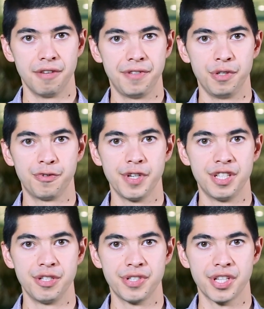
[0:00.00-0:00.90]
feel free
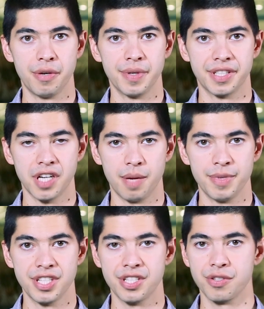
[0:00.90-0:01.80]
to do so in the
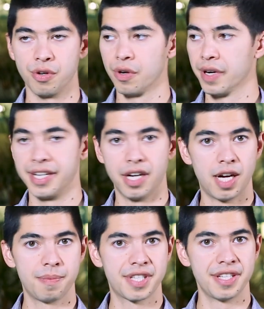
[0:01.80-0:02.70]
comments or at
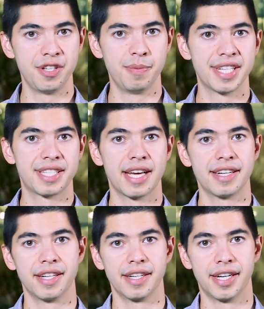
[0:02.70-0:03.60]

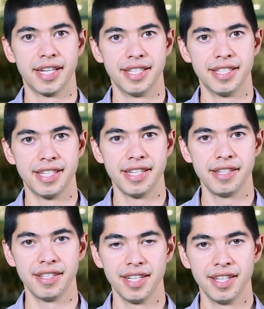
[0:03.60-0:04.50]
ops@eumetsat.int.